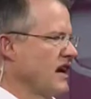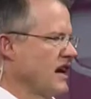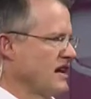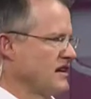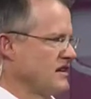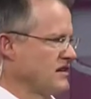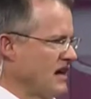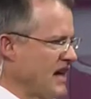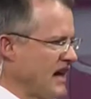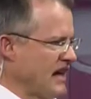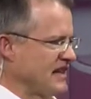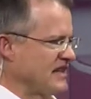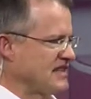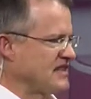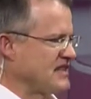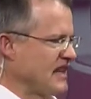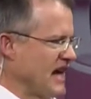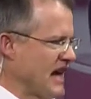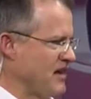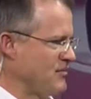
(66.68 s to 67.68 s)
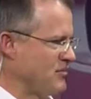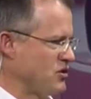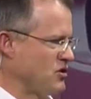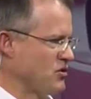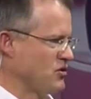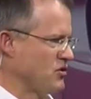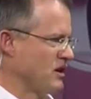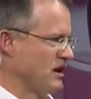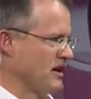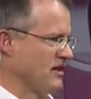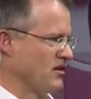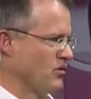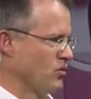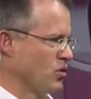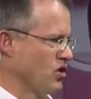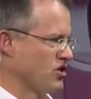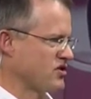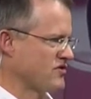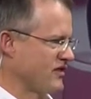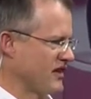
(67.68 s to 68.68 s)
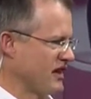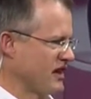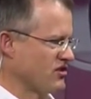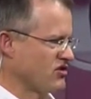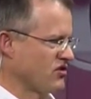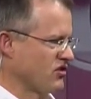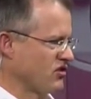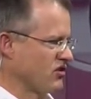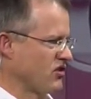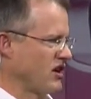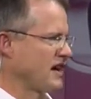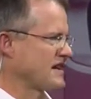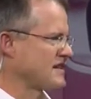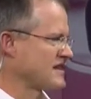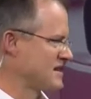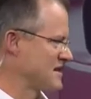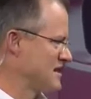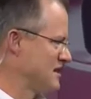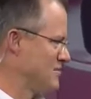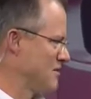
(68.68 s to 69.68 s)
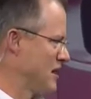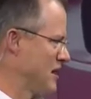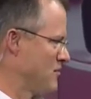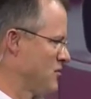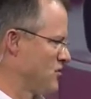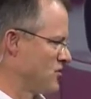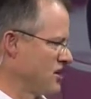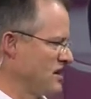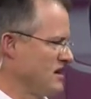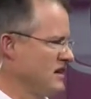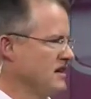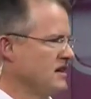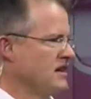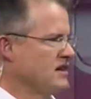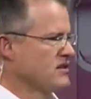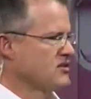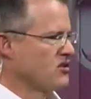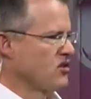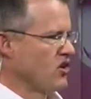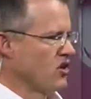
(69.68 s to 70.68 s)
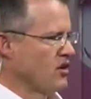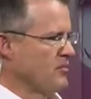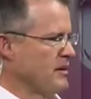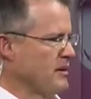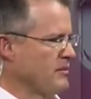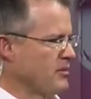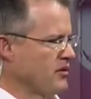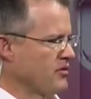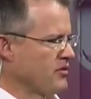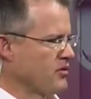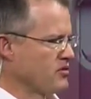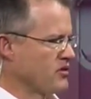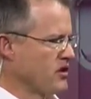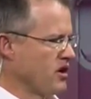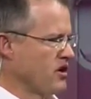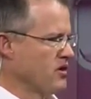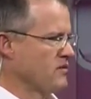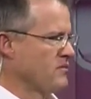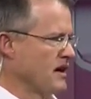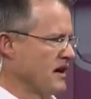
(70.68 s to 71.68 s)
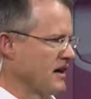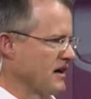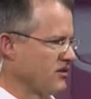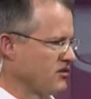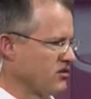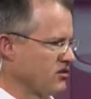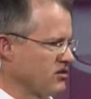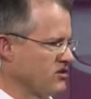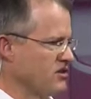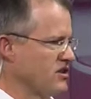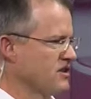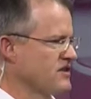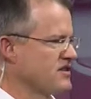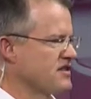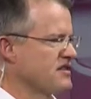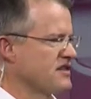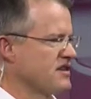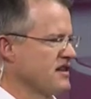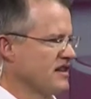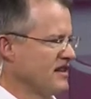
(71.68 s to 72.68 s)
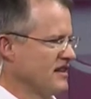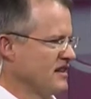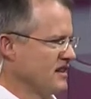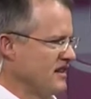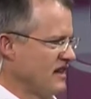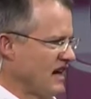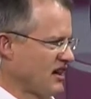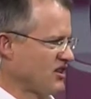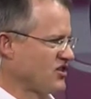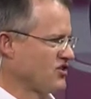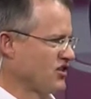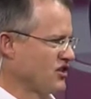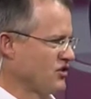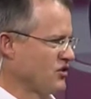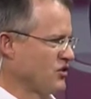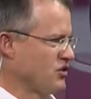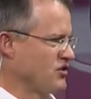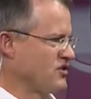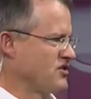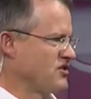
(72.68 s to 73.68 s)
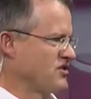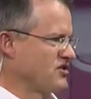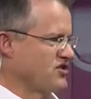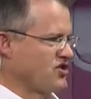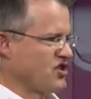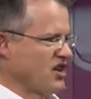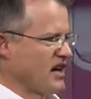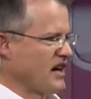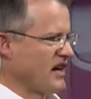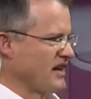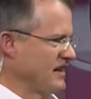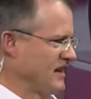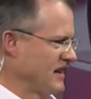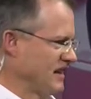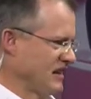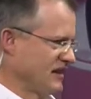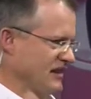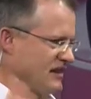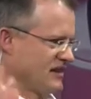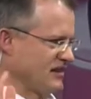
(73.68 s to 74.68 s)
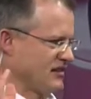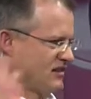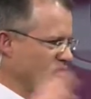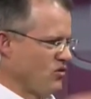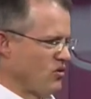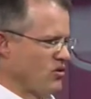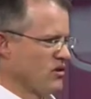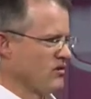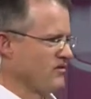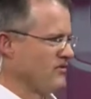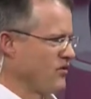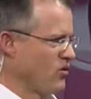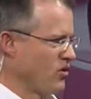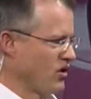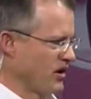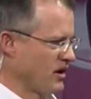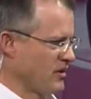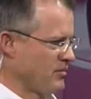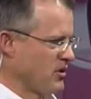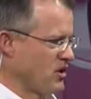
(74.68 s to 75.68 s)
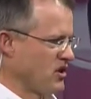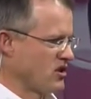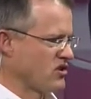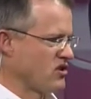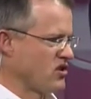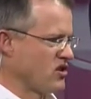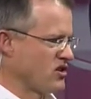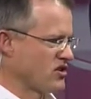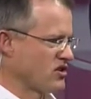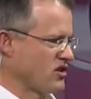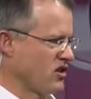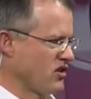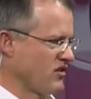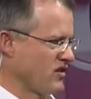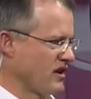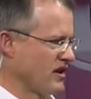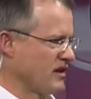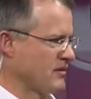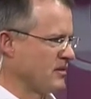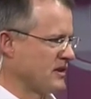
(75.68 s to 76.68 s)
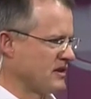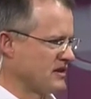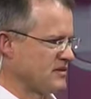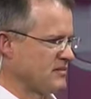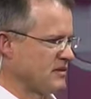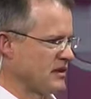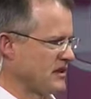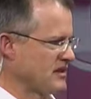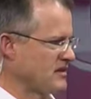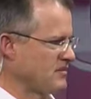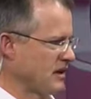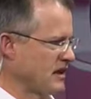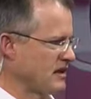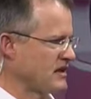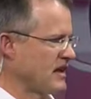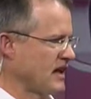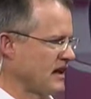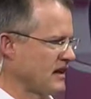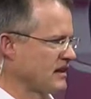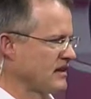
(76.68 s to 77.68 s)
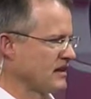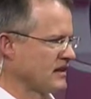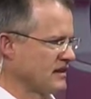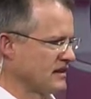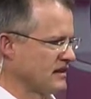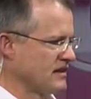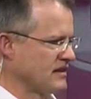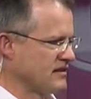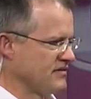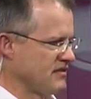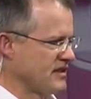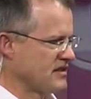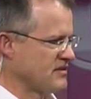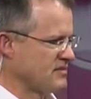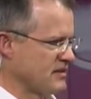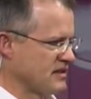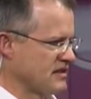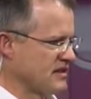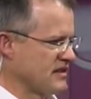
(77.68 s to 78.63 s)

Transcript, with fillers: and had its debut in the worst financial crisis in memory. So a lot of people thought, oh my goodness, luxury goods, China, all falling apart, can't go there, but it's been a spectacular investment